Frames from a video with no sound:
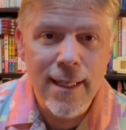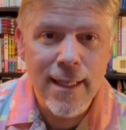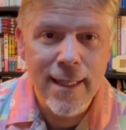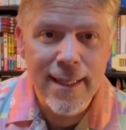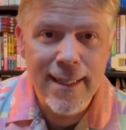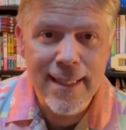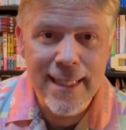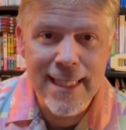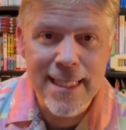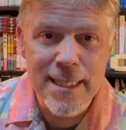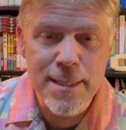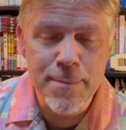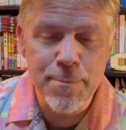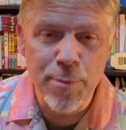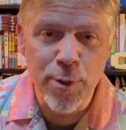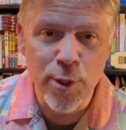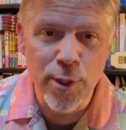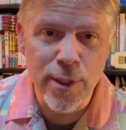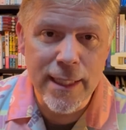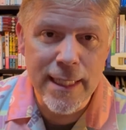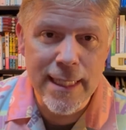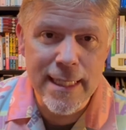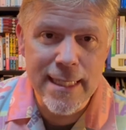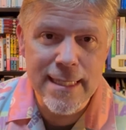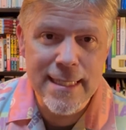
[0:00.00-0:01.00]
these
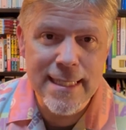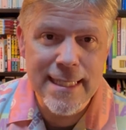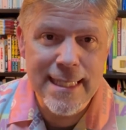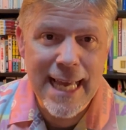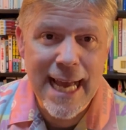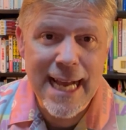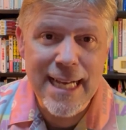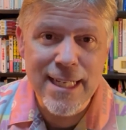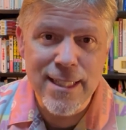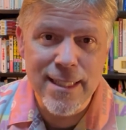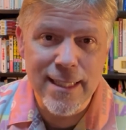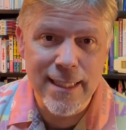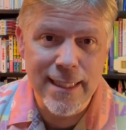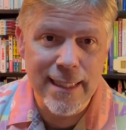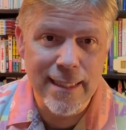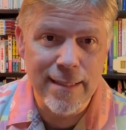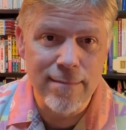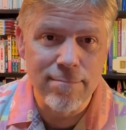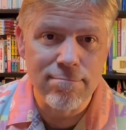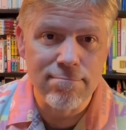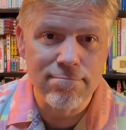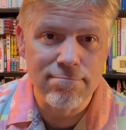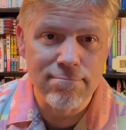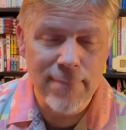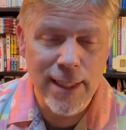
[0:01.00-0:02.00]
bullies. He actually,
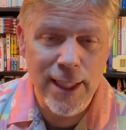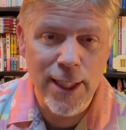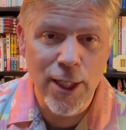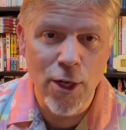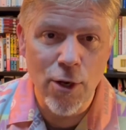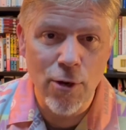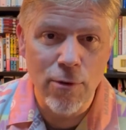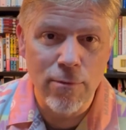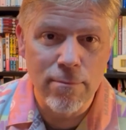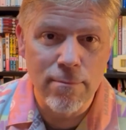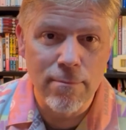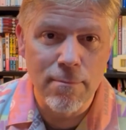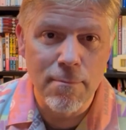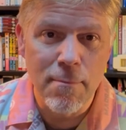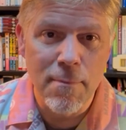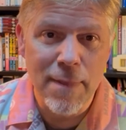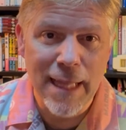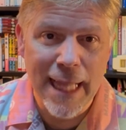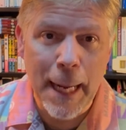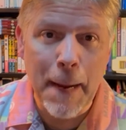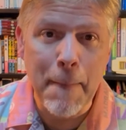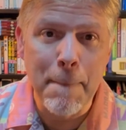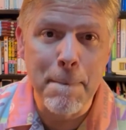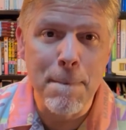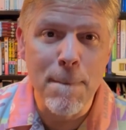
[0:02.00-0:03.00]
you know,
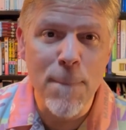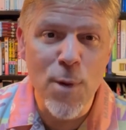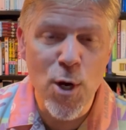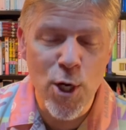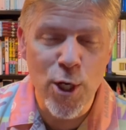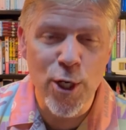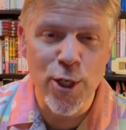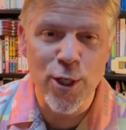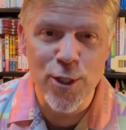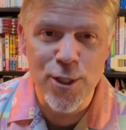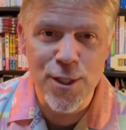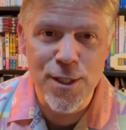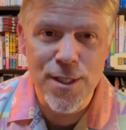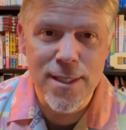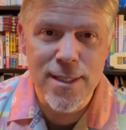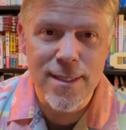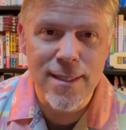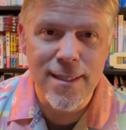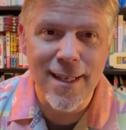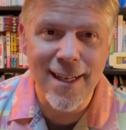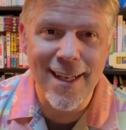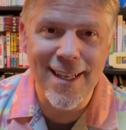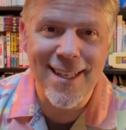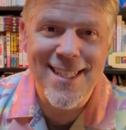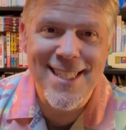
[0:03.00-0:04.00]
like murders
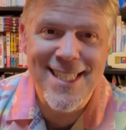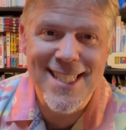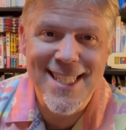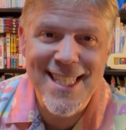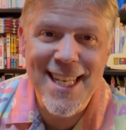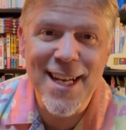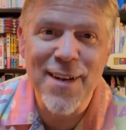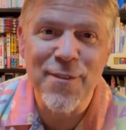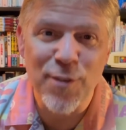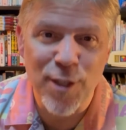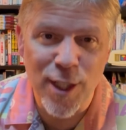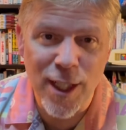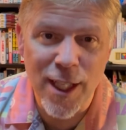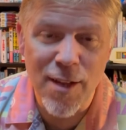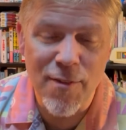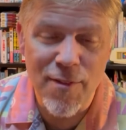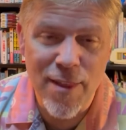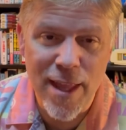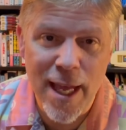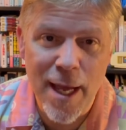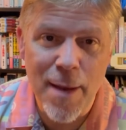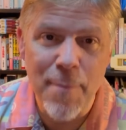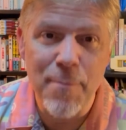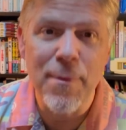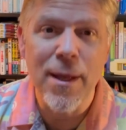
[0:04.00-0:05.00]
several of
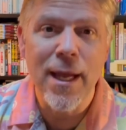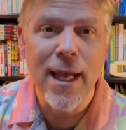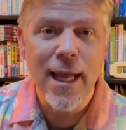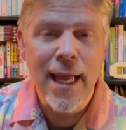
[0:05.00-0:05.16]
them.